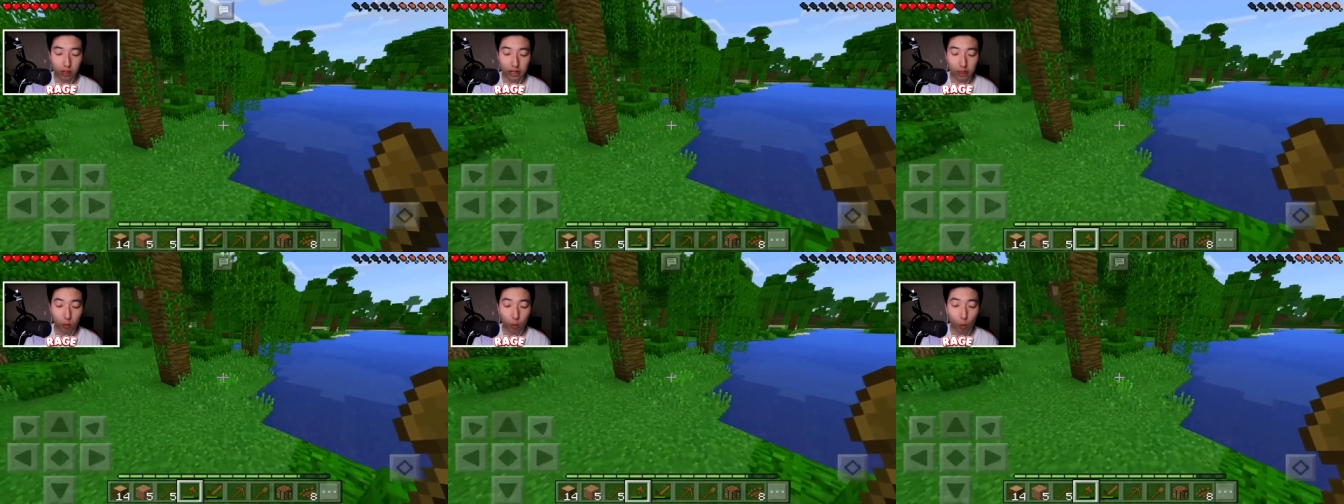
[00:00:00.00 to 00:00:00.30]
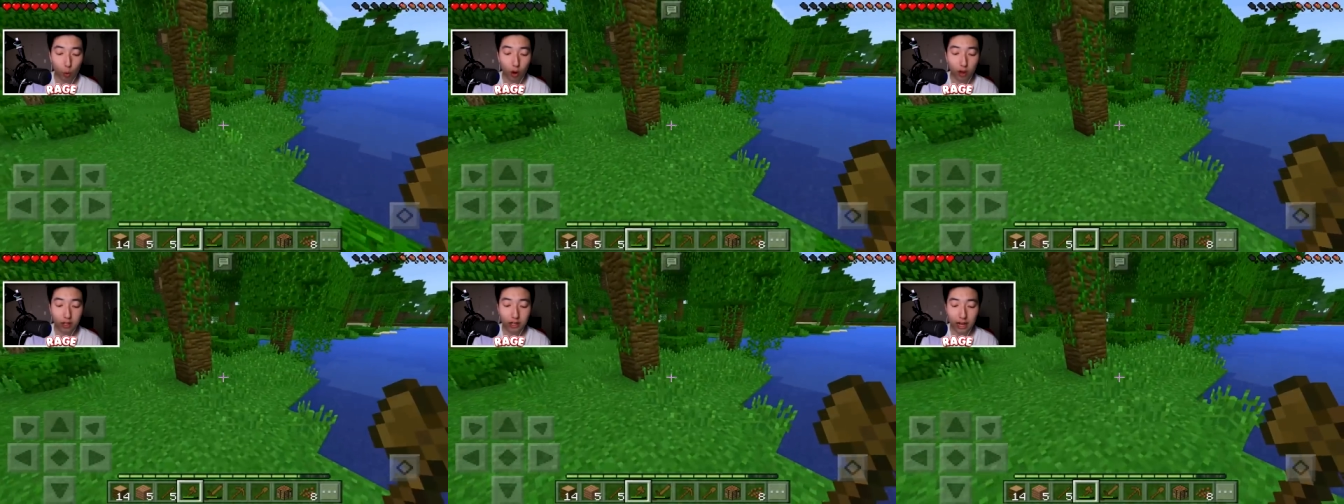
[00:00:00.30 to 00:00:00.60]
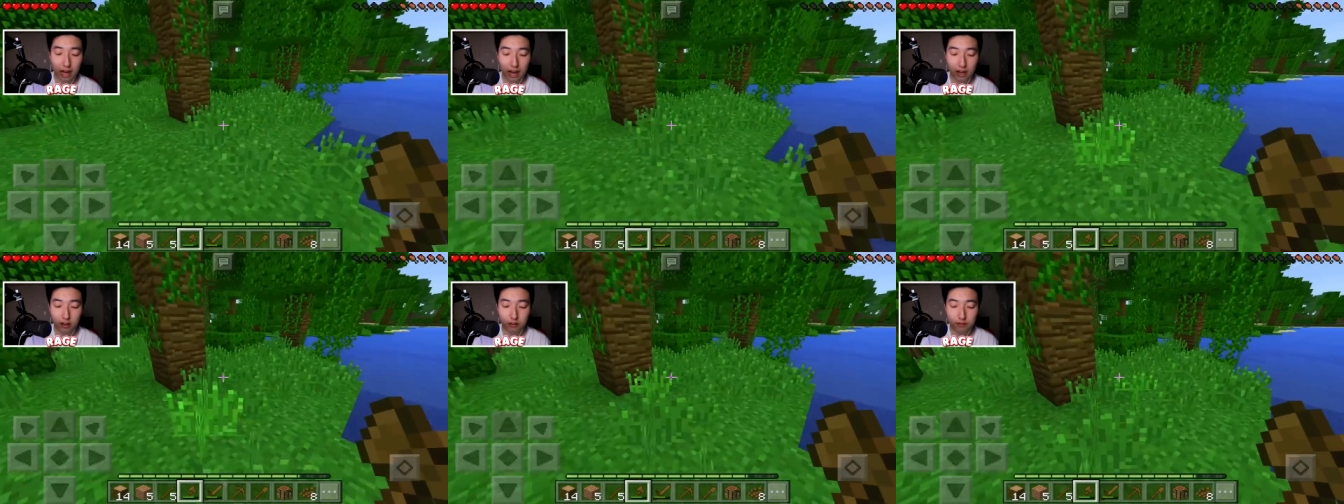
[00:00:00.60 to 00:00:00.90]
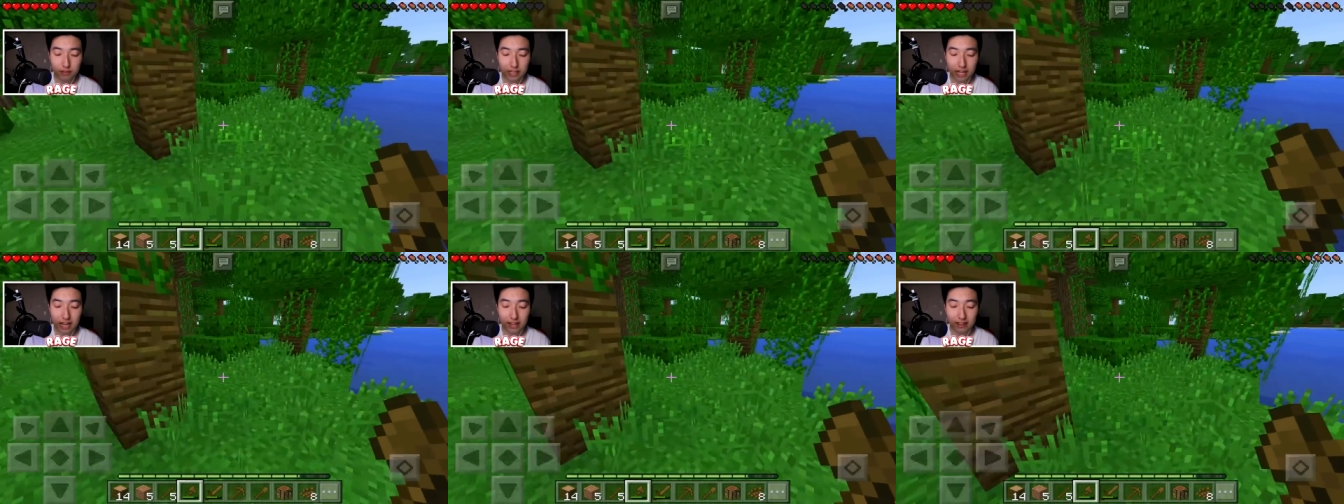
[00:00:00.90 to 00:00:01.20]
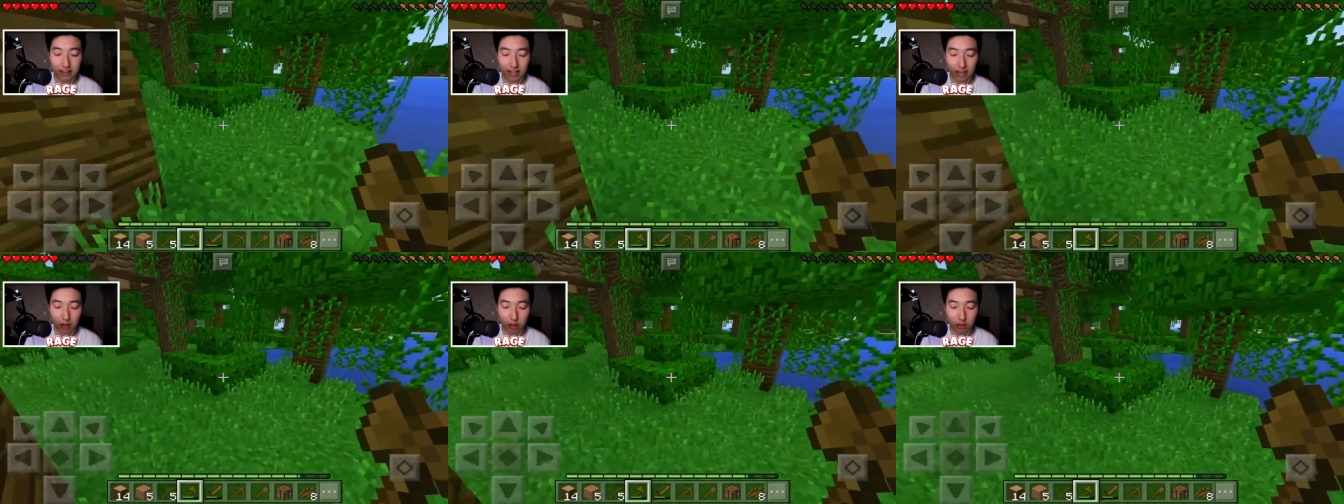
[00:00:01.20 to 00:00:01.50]
like one out of
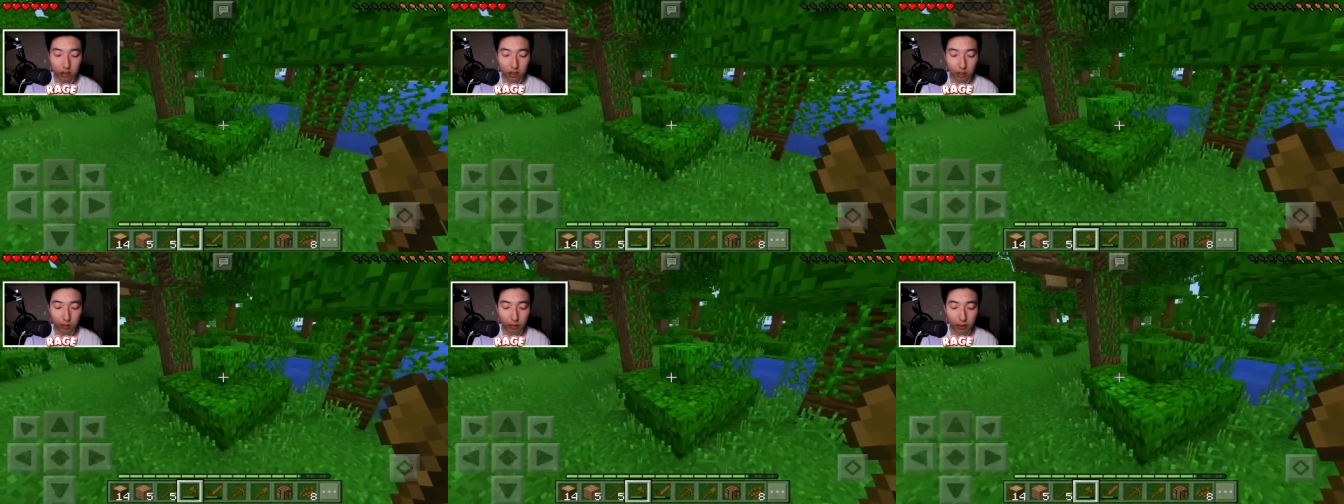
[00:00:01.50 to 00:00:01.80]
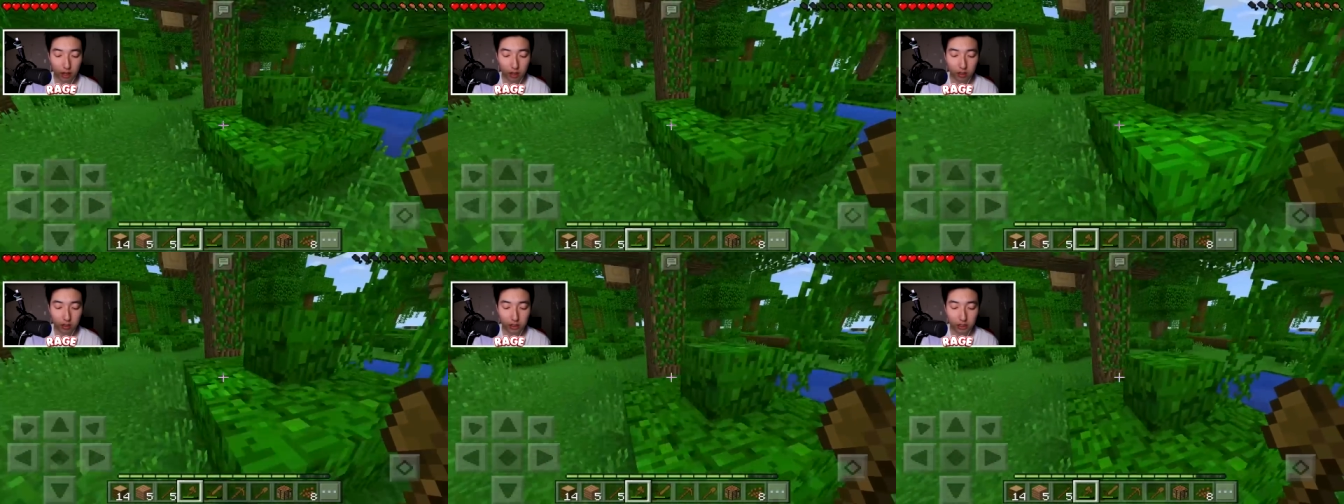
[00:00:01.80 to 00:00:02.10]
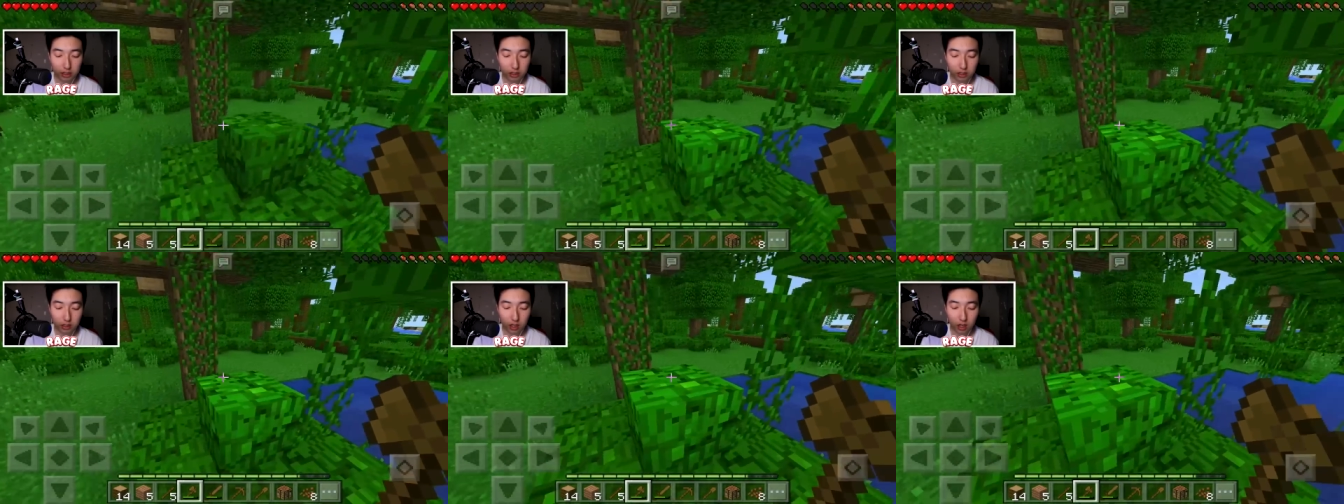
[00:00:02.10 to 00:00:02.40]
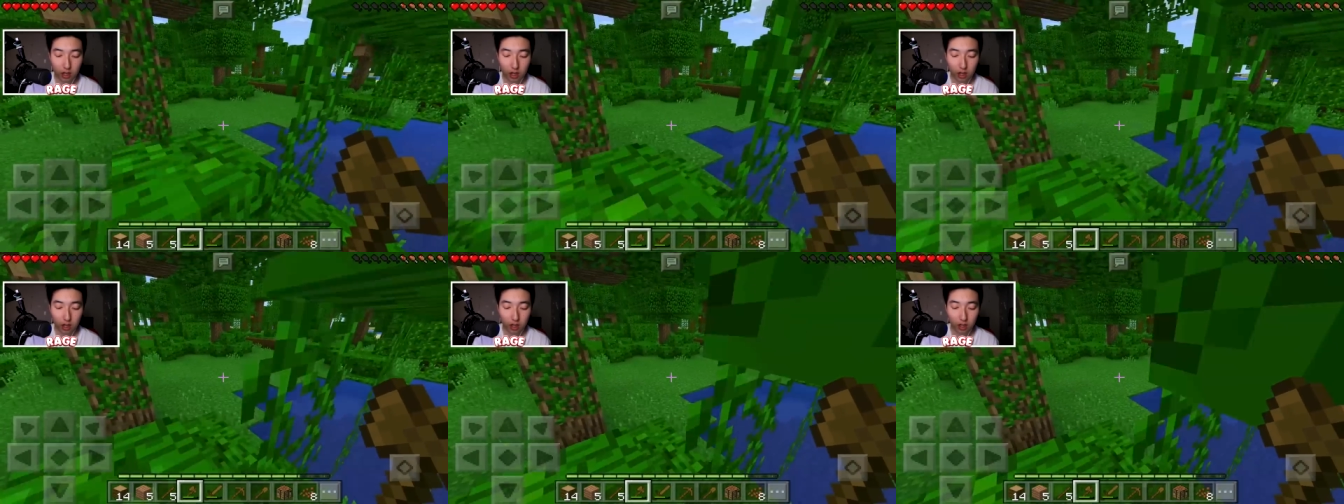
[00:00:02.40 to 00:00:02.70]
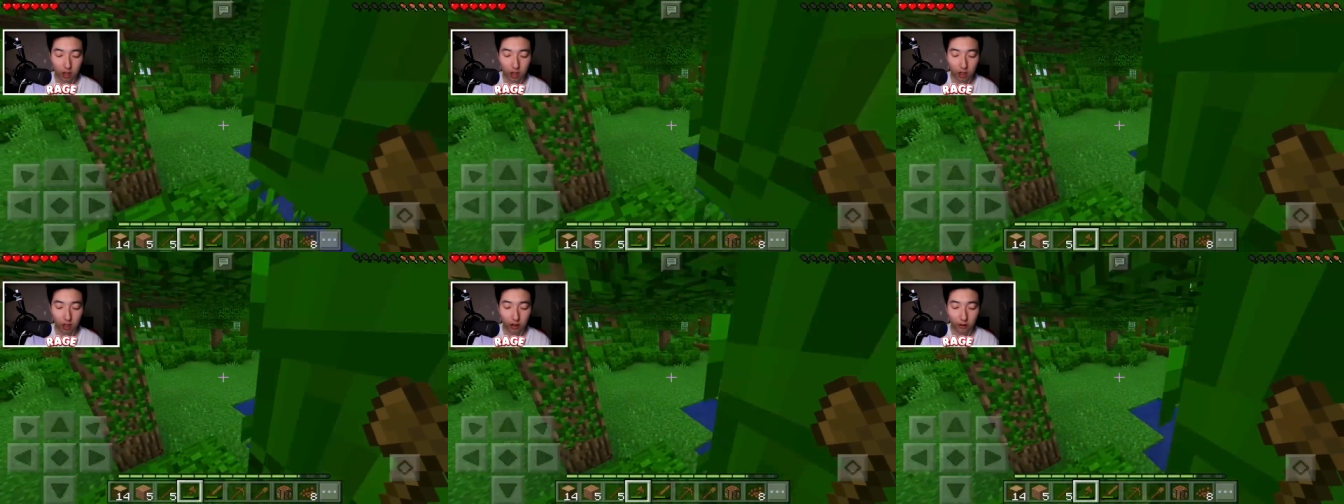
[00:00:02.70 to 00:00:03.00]
10,000, apparently is
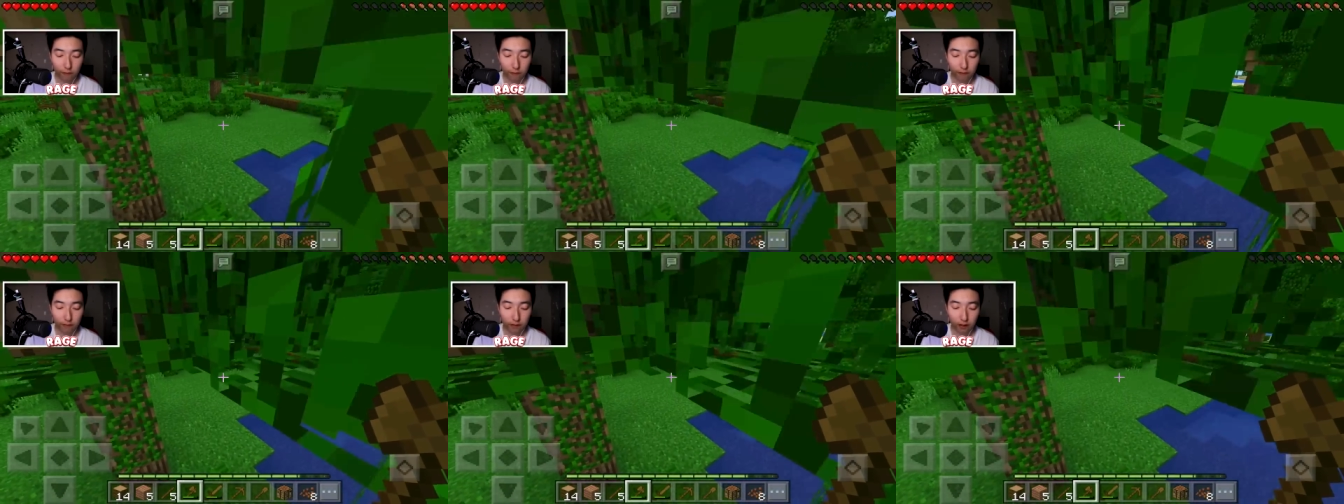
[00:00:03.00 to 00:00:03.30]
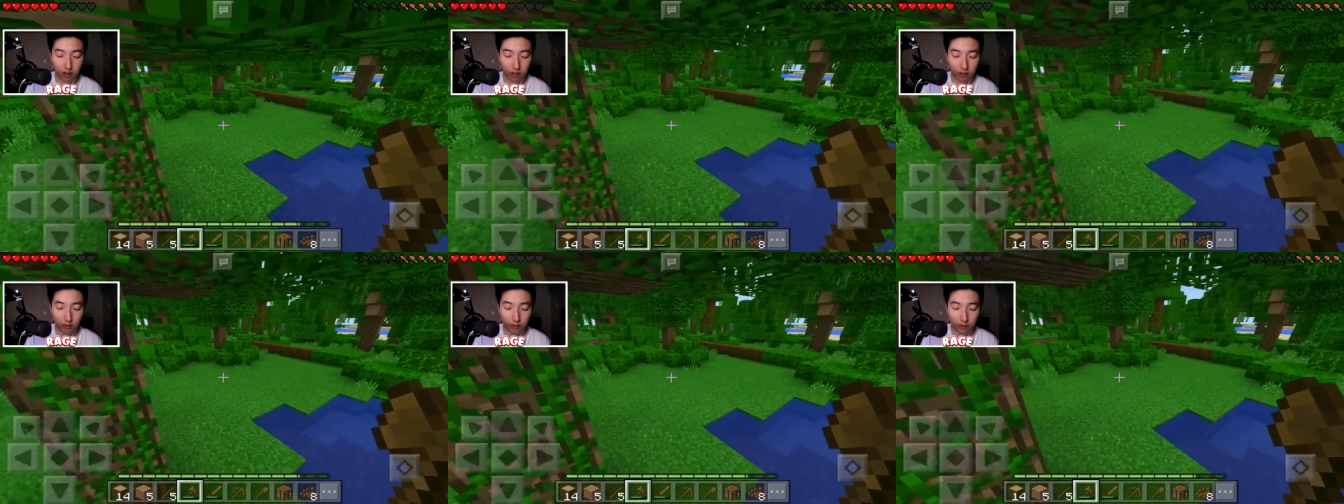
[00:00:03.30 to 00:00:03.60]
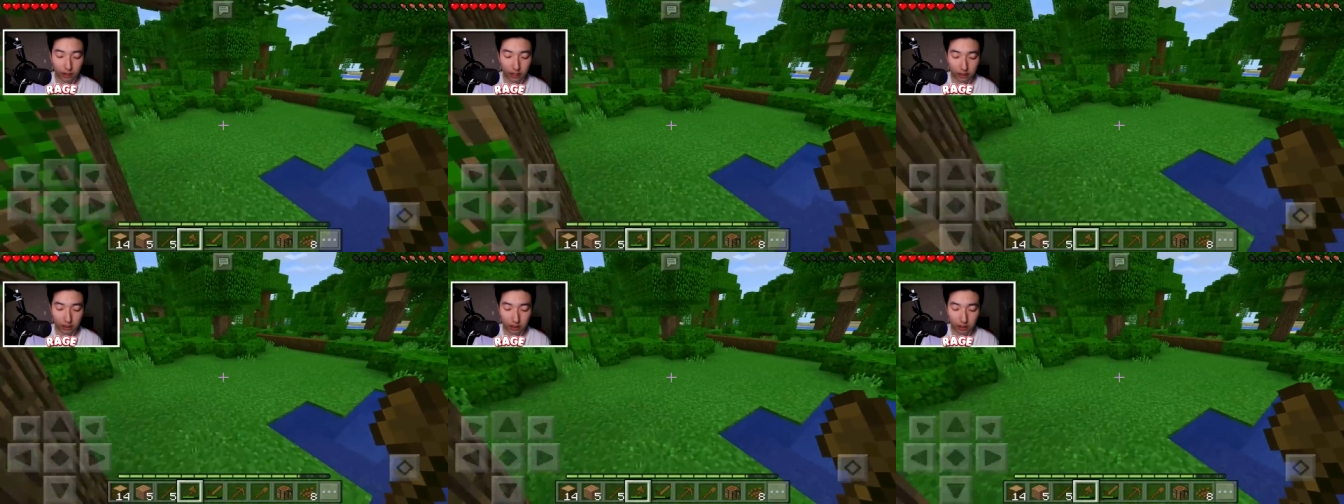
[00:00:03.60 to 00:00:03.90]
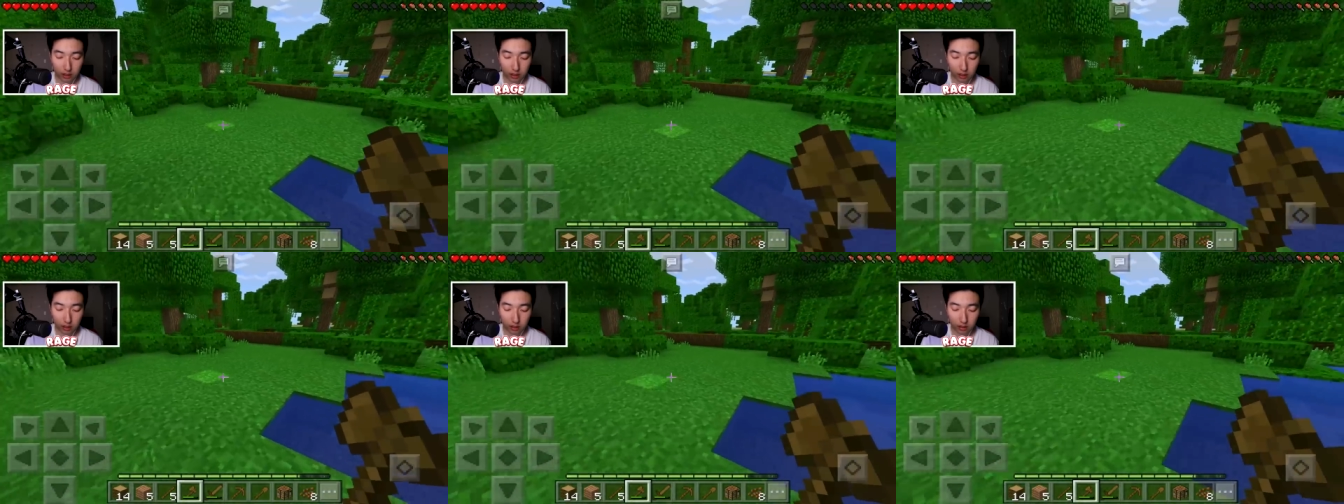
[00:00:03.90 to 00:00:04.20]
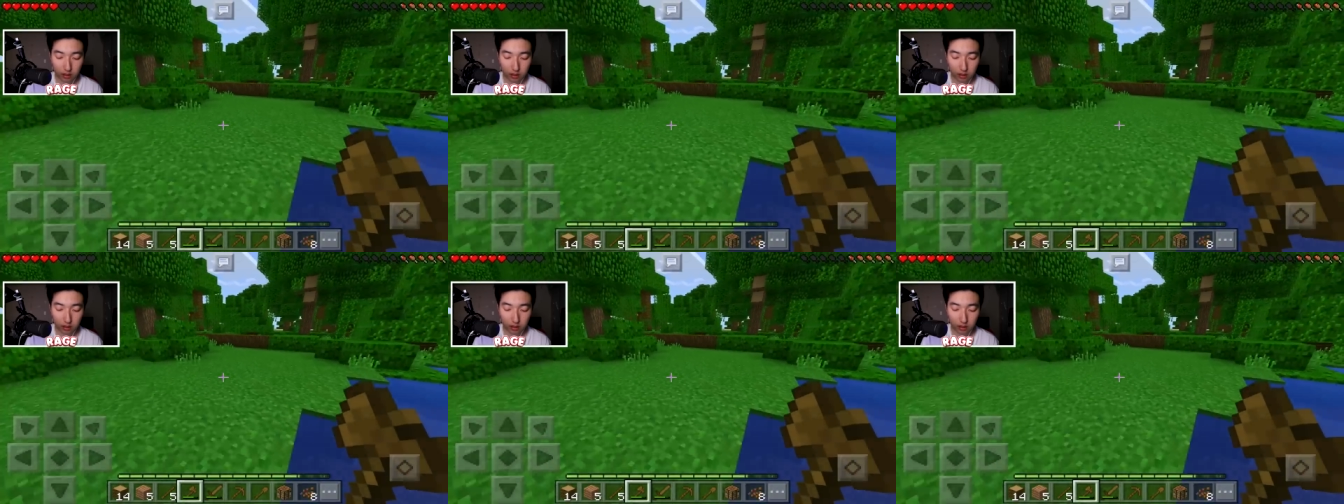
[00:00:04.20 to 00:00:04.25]
affected.